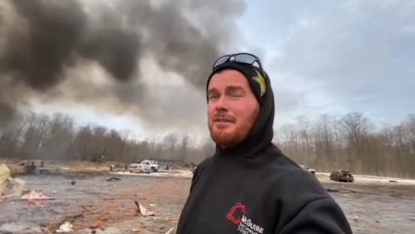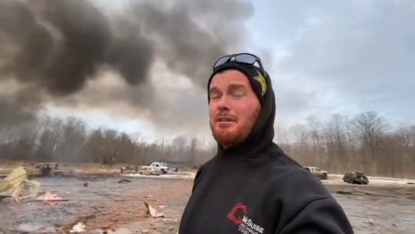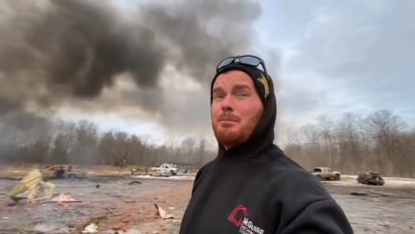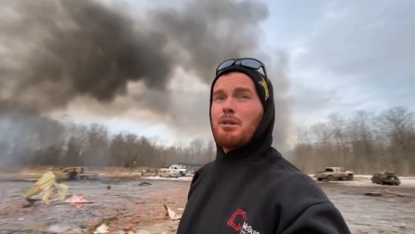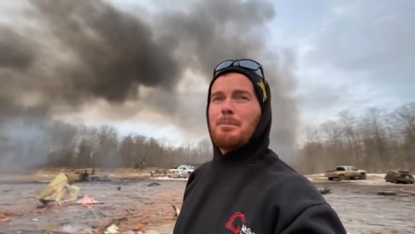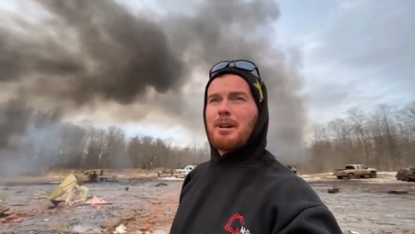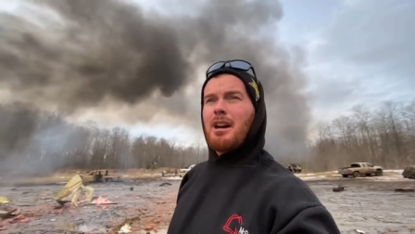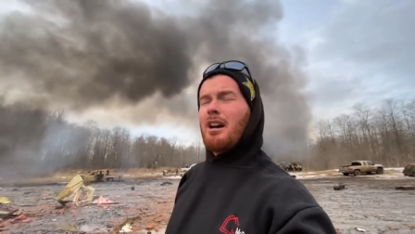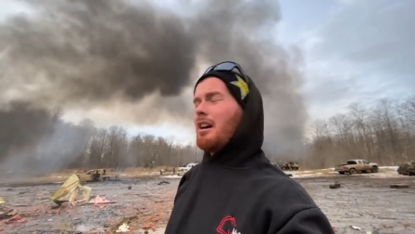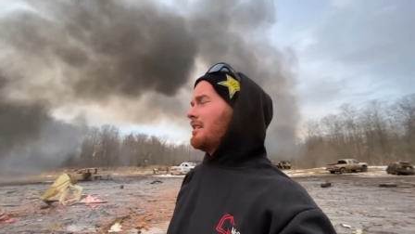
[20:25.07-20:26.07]
I want to blow up a
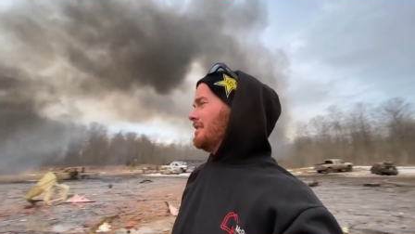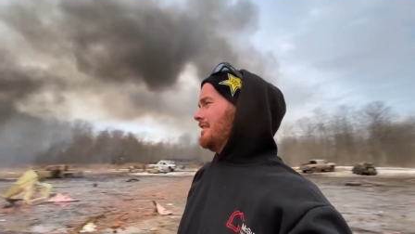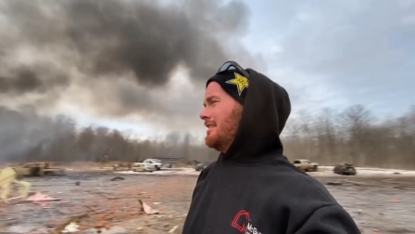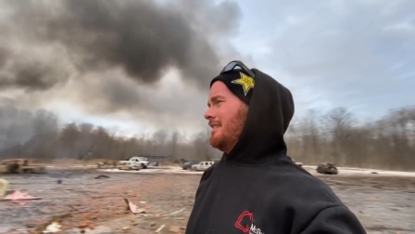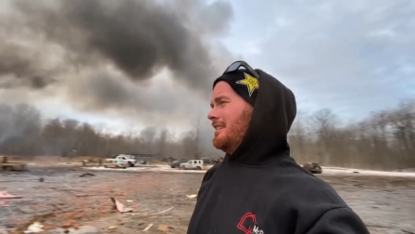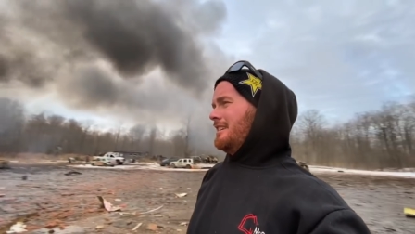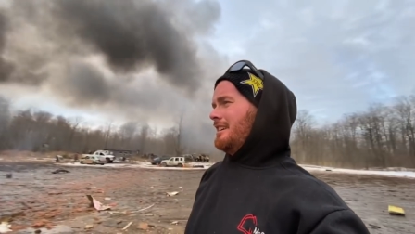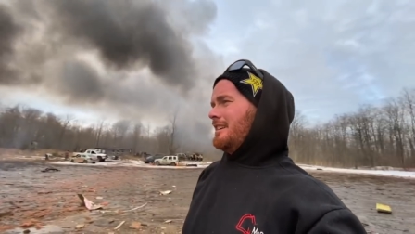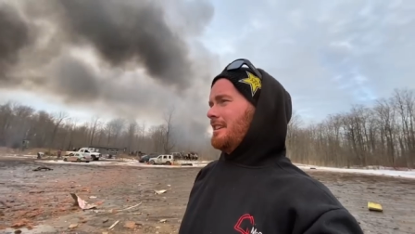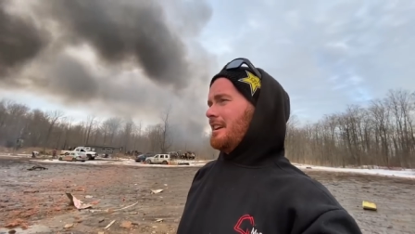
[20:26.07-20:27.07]
car.
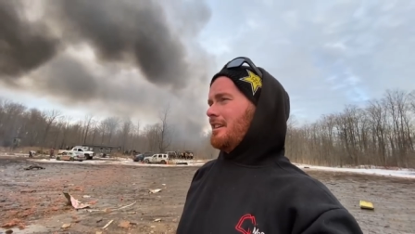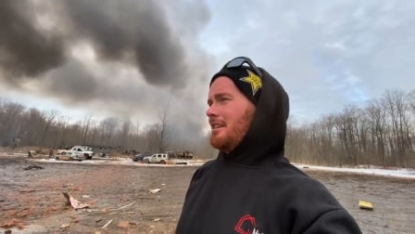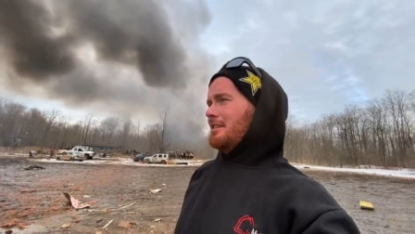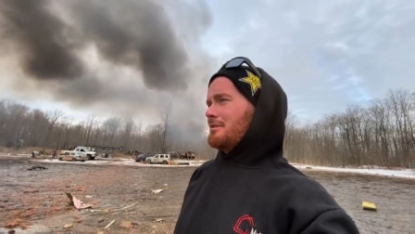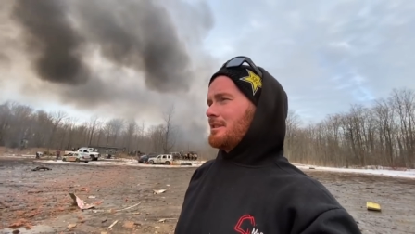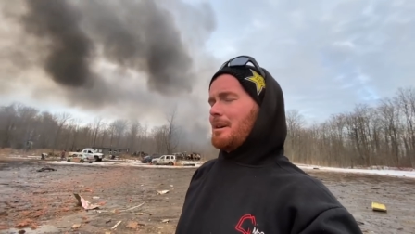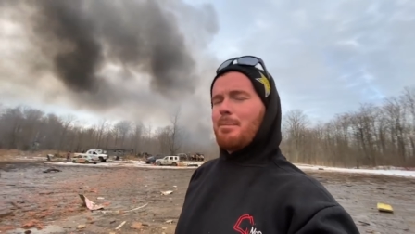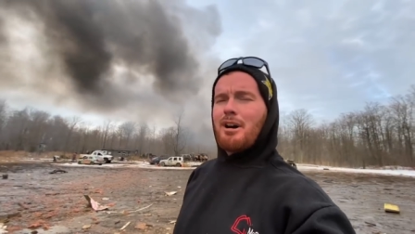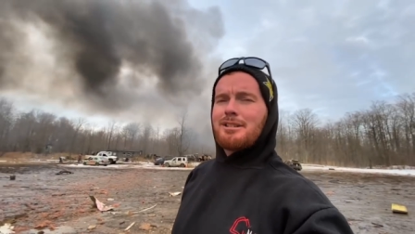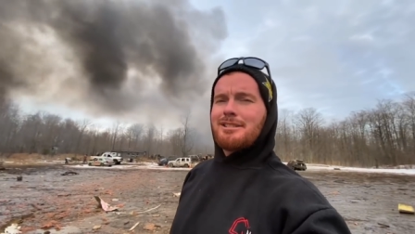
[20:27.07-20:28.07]
Thank God it was uh,
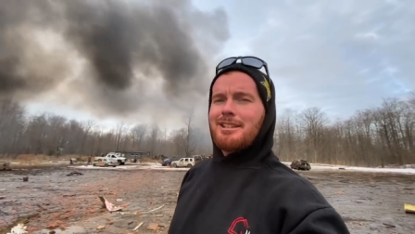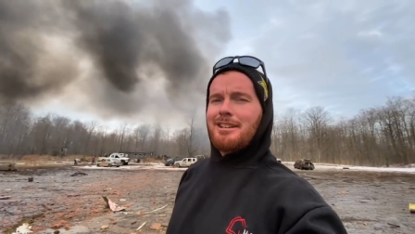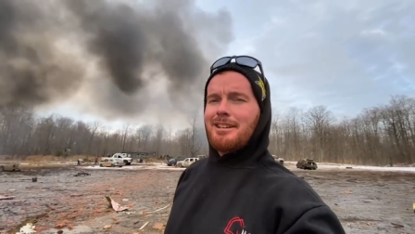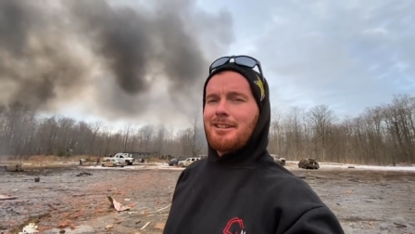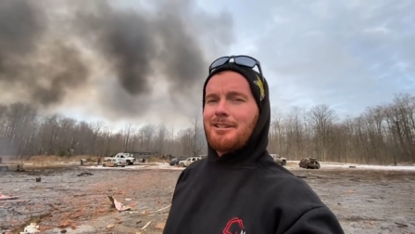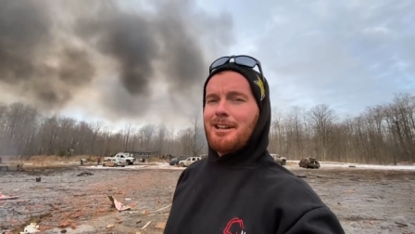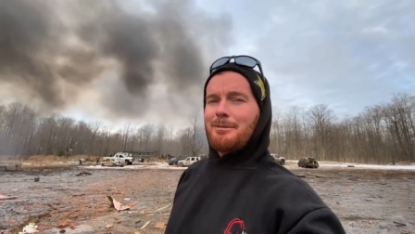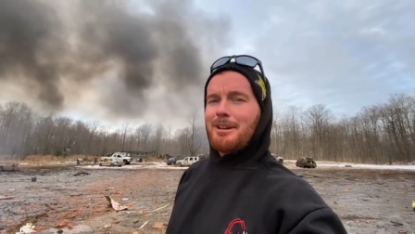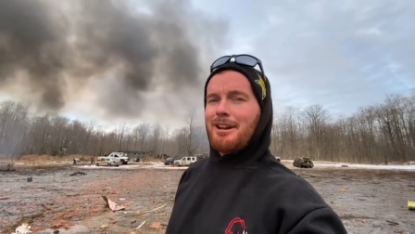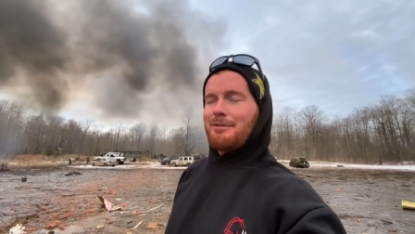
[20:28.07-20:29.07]
Boxing Day the other day and
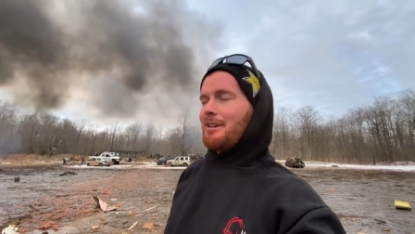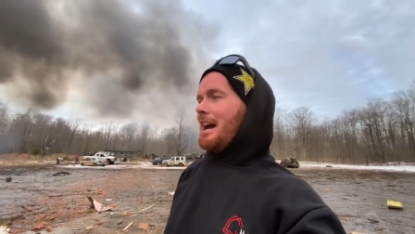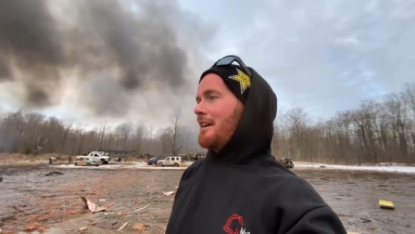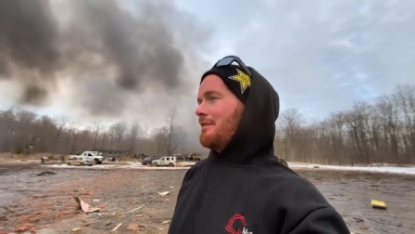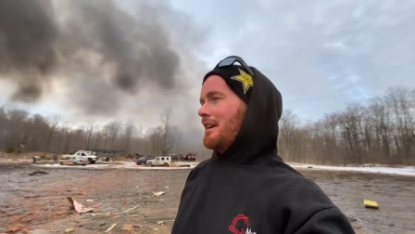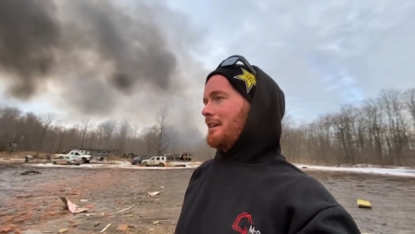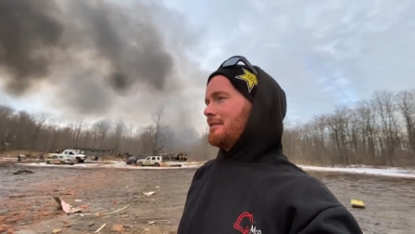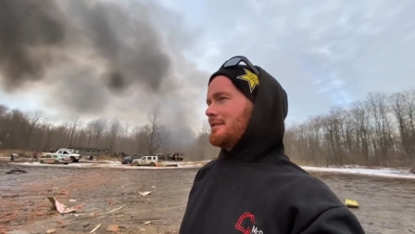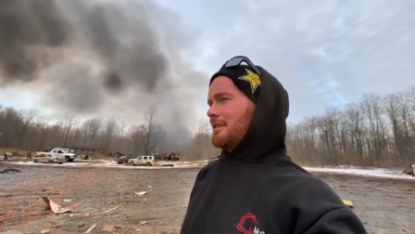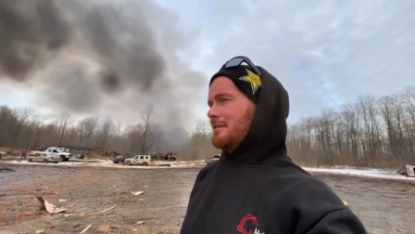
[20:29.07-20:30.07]
we got it for half
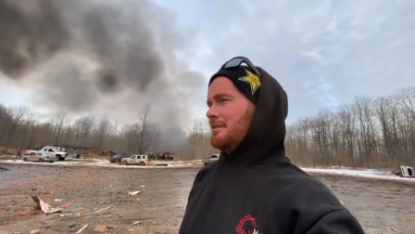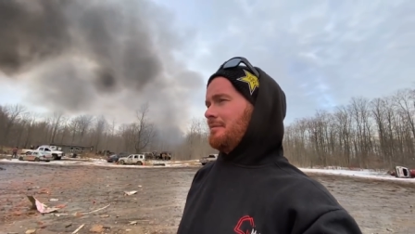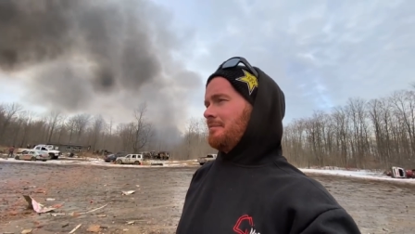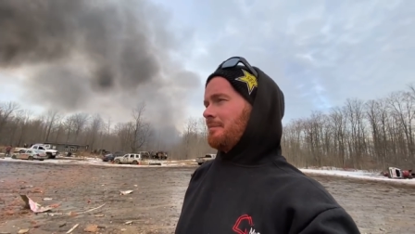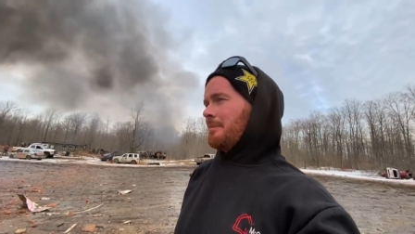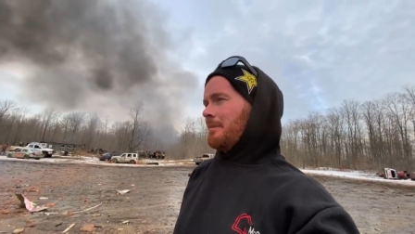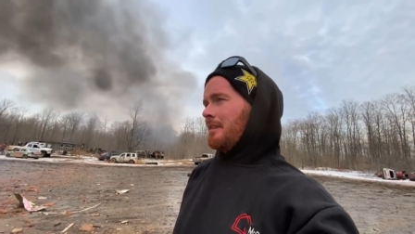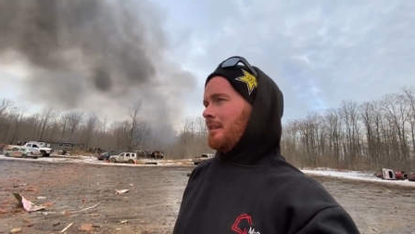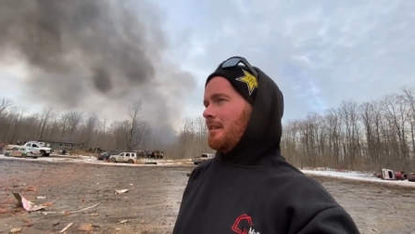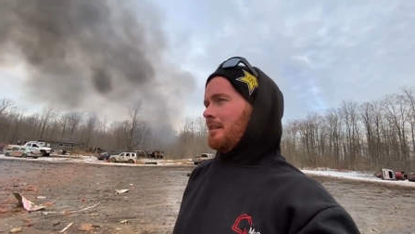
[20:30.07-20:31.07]
off, so
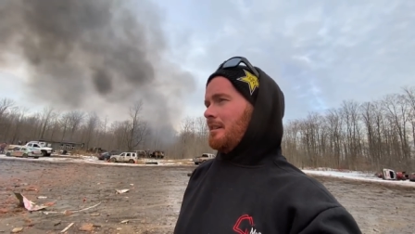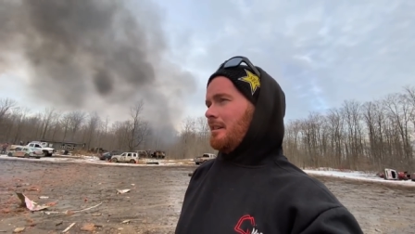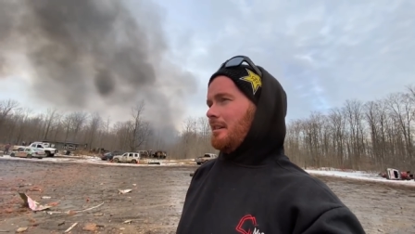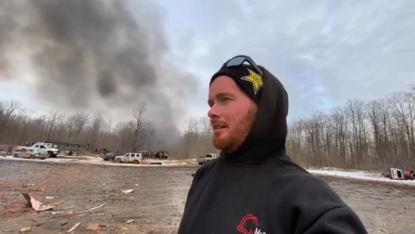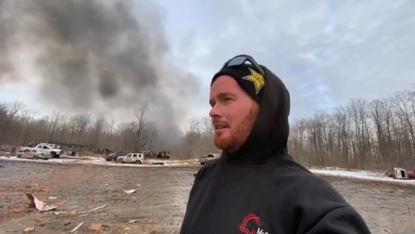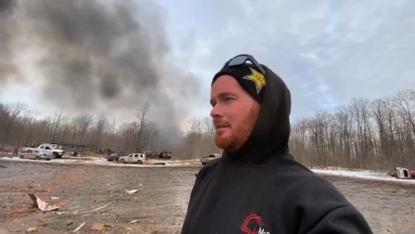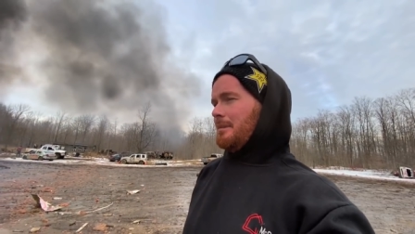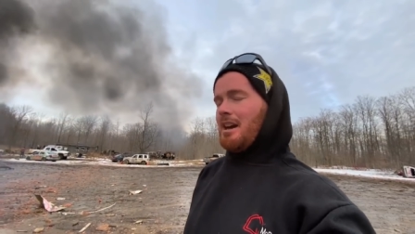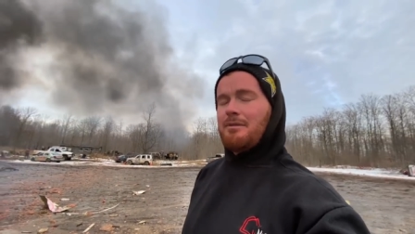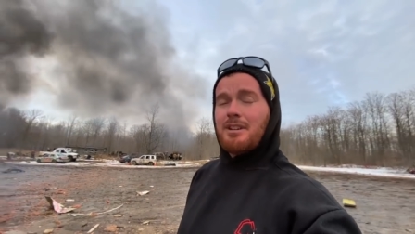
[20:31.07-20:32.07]
um,
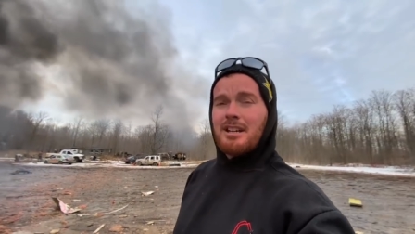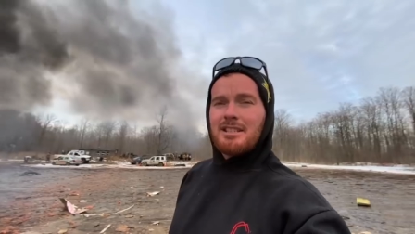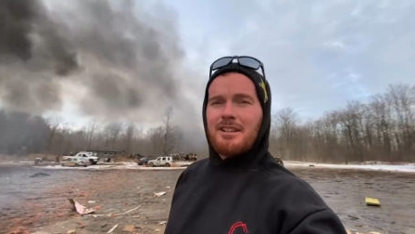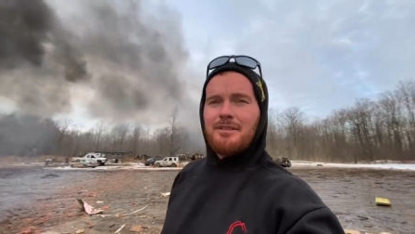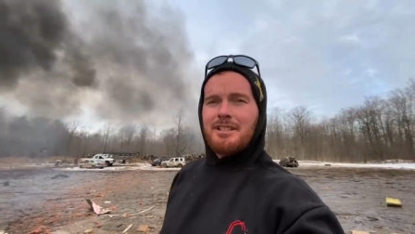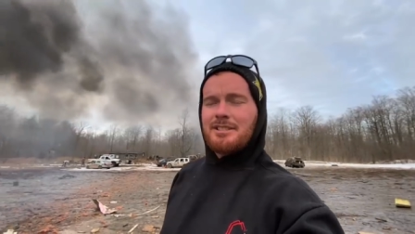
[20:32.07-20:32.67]
yeah, if you guys have any